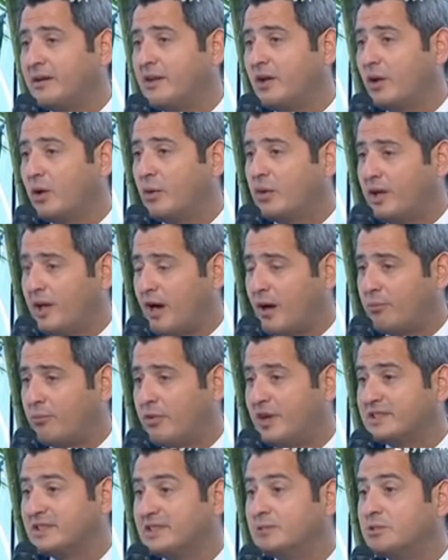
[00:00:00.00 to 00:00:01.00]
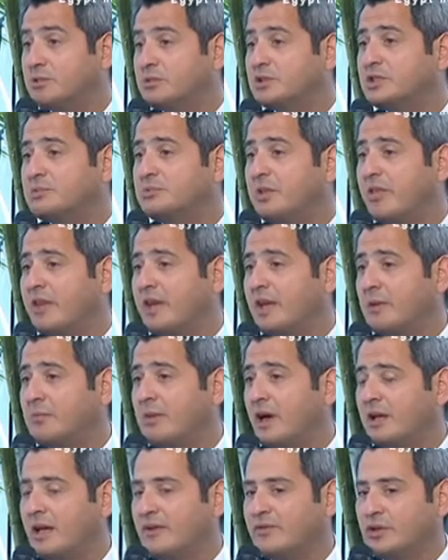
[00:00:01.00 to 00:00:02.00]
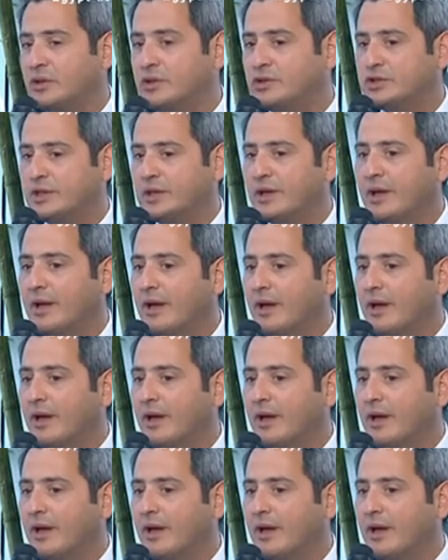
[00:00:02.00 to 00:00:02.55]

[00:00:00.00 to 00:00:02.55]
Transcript: not only our present, but we should be thinking about their future.